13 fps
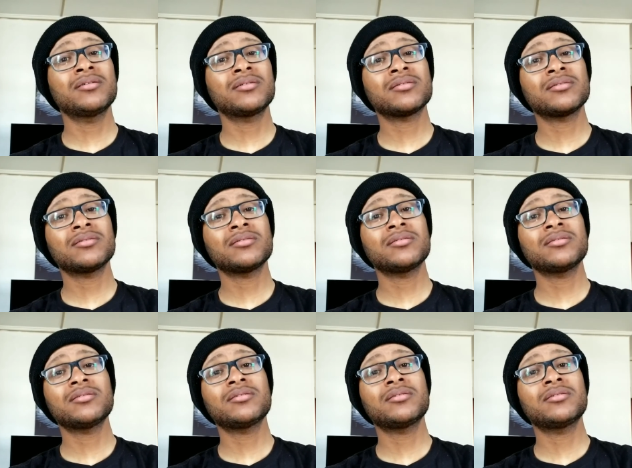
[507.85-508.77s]

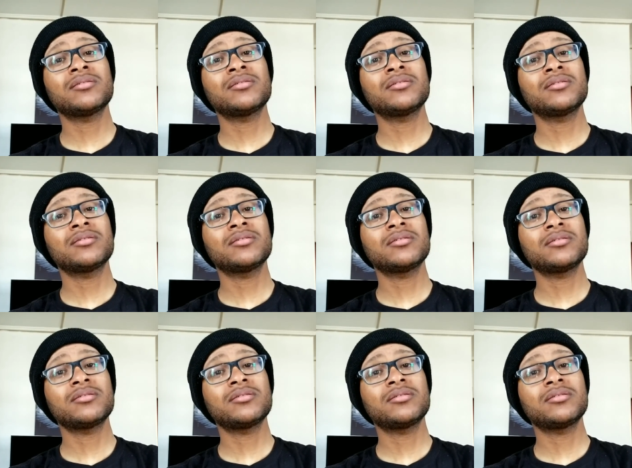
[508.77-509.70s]

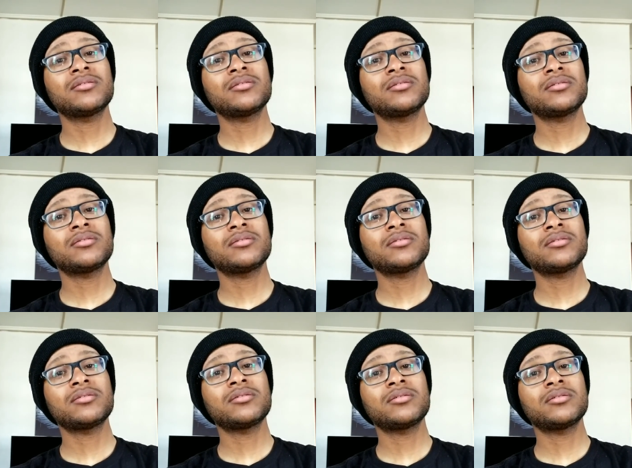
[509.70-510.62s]

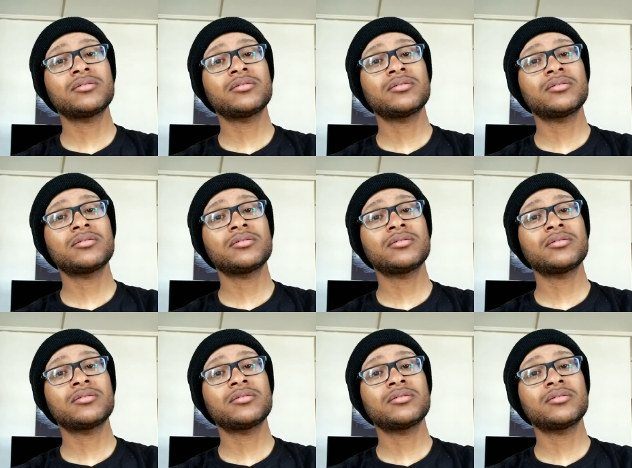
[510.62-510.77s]
Nothing is said.